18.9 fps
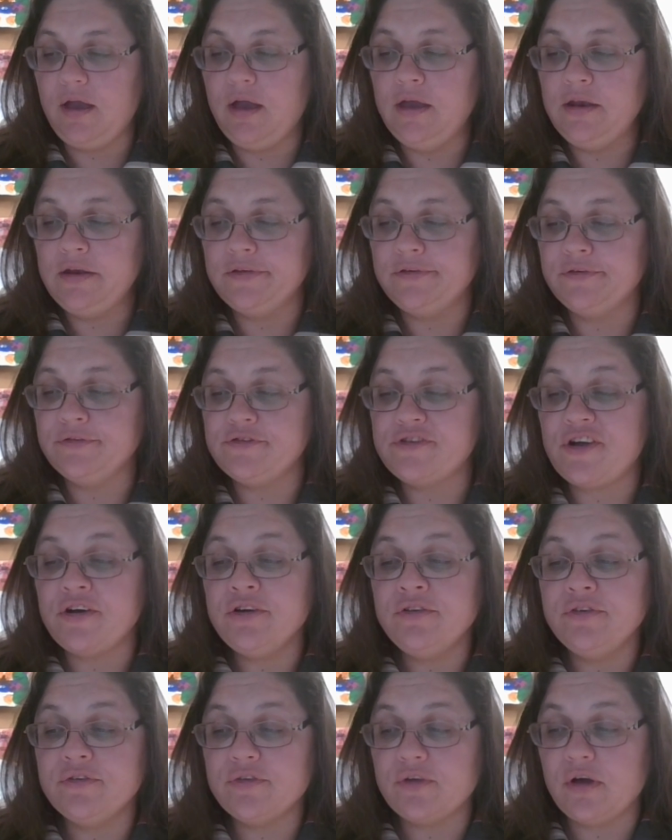and it
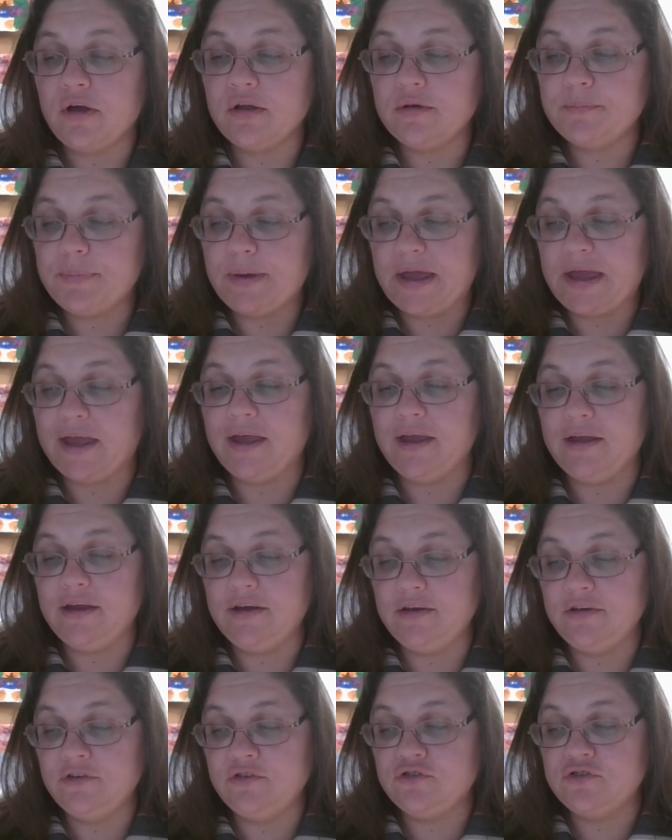starts on
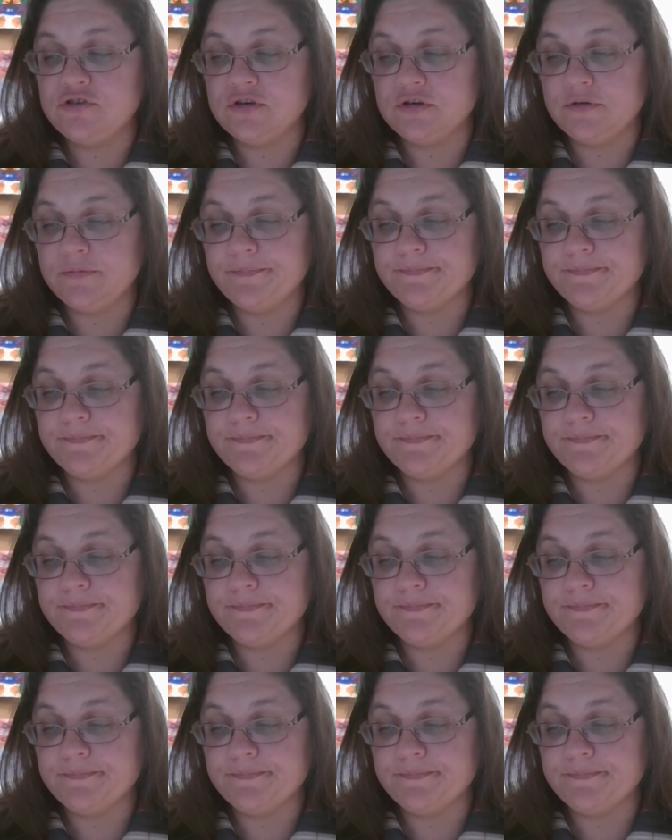page